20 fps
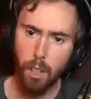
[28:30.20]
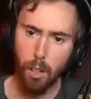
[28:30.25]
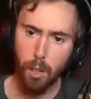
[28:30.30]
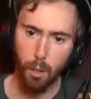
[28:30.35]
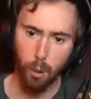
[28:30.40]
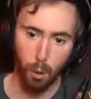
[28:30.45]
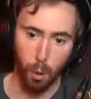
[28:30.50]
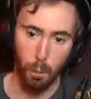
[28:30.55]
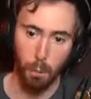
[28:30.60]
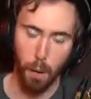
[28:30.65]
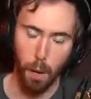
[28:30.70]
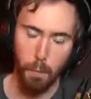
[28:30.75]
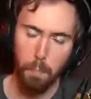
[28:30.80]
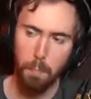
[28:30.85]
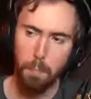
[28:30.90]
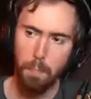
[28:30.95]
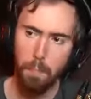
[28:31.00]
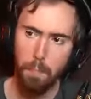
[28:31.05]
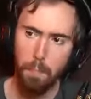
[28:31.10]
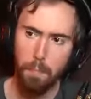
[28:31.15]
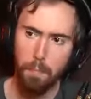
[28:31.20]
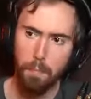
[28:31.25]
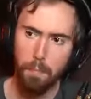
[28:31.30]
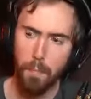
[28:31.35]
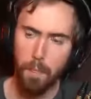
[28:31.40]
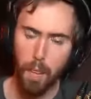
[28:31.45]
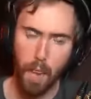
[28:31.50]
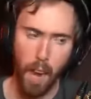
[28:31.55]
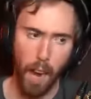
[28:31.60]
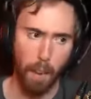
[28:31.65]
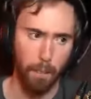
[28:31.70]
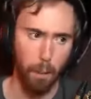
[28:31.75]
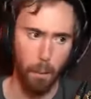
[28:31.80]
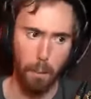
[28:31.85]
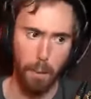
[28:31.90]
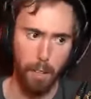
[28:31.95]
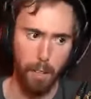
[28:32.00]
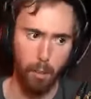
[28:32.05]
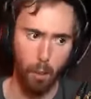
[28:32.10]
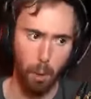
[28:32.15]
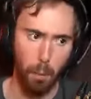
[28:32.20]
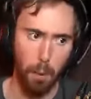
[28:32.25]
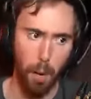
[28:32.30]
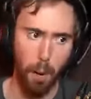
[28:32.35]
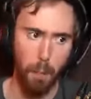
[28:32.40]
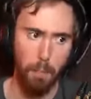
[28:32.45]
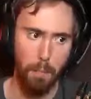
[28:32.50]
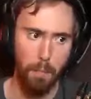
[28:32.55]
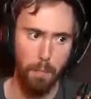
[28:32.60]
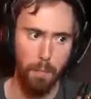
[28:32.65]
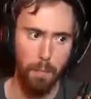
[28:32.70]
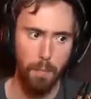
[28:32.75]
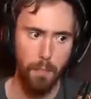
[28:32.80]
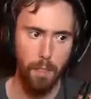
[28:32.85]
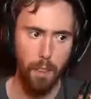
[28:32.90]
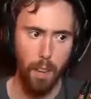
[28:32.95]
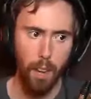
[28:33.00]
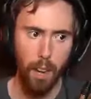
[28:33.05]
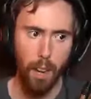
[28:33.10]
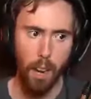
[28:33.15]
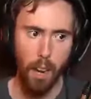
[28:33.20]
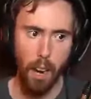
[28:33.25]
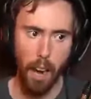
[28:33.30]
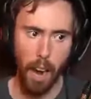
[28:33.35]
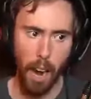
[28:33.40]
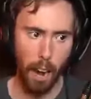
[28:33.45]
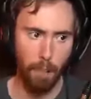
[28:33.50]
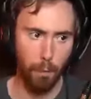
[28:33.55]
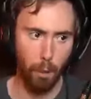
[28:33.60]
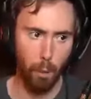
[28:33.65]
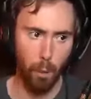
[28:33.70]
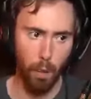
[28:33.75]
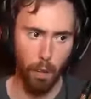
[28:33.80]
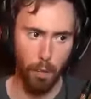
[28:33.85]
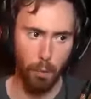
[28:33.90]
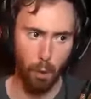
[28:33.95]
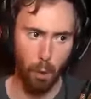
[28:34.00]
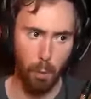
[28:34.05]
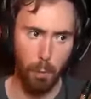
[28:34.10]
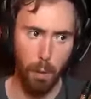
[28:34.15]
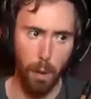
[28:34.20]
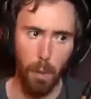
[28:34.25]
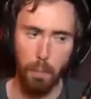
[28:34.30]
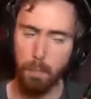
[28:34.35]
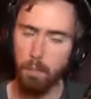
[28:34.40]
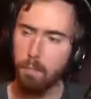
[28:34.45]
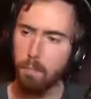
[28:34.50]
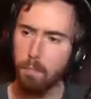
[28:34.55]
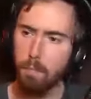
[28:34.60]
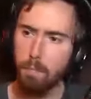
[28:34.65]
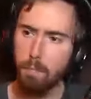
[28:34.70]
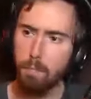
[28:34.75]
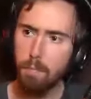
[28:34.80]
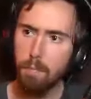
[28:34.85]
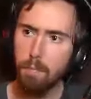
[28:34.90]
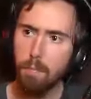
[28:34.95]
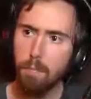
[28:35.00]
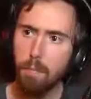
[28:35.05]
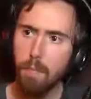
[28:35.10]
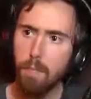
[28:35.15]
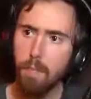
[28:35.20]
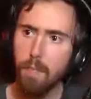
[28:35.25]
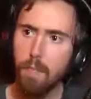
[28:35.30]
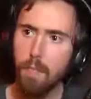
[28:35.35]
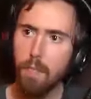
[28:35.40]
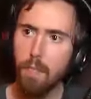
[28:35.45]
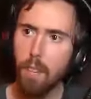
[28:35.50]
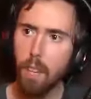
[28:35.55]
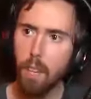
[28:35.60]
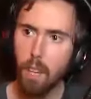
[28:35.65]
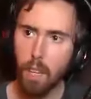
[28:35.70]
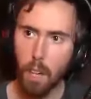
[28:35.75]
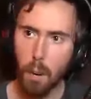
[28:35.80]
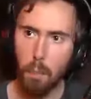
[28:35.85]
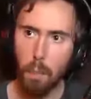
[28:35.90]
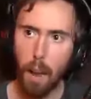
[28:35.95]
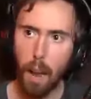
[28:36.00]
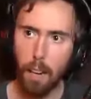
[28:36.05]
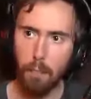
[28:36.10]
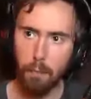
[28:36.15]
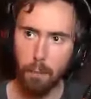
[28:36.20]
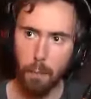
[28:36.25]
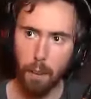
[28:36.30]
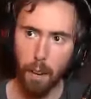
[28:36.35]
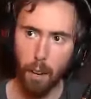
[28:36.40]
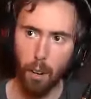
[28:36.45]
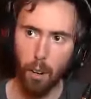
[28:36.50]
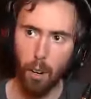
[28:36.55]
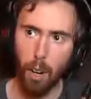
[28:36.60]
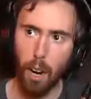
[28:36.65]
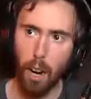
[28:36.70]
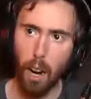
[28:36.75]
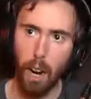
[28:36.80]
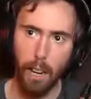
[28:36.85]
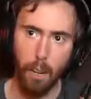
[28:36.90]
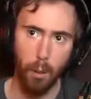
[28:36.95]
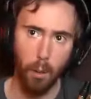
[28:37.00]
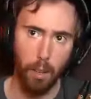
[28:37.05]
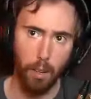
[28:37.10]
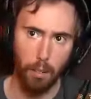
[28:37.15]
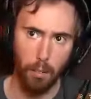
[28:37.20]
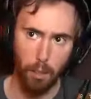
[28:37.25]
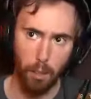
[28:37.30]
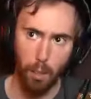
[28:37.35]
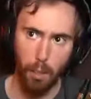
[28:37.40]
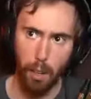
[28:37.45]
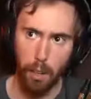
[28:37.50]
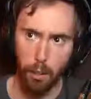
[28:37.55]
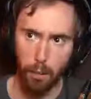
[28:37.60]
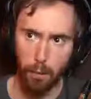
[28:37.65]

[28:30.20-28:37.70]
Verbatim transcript: Group up. Everybody group up. Everyone group up. Come back from there. Uh, I don't want to see you guys